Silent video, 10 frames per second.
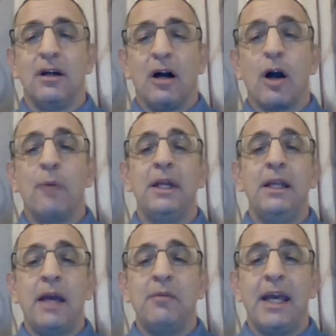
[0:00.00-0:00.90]
A company
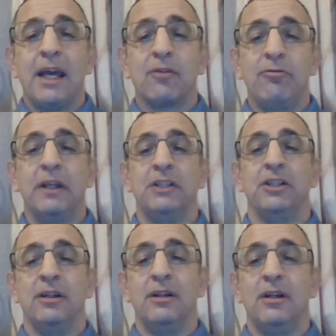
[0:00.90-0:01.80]
named
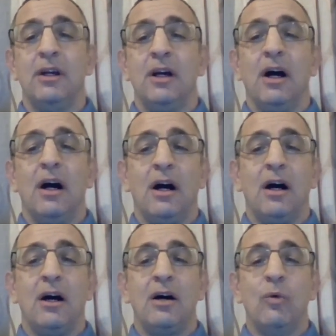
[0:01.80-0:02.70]
Hikvision uh,